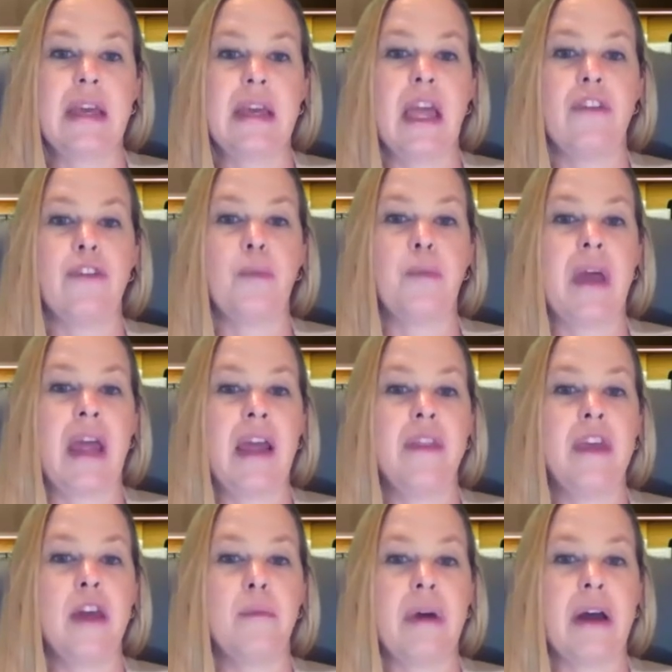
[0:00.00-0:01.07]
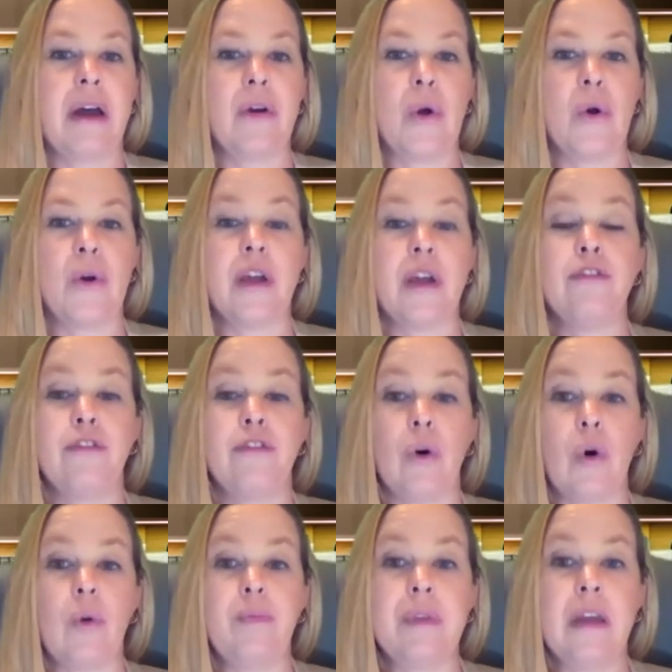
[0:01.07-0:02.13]
If you pay the amount owed in
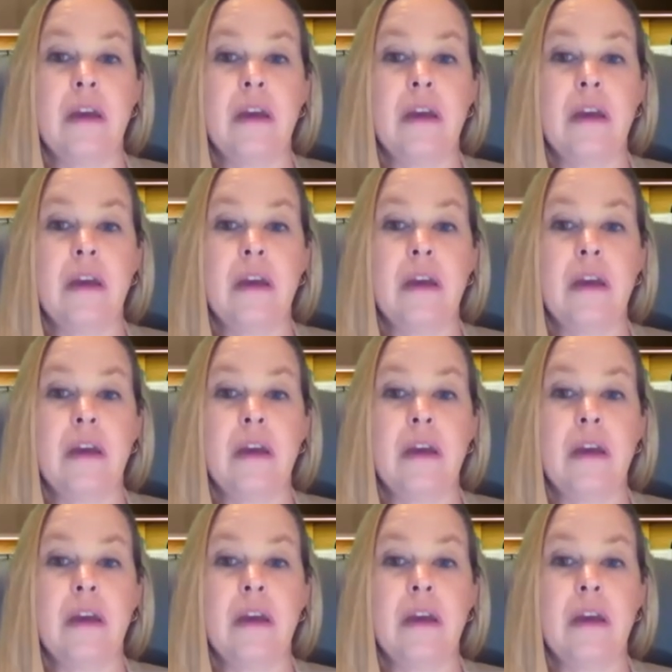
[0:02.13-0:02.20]
full,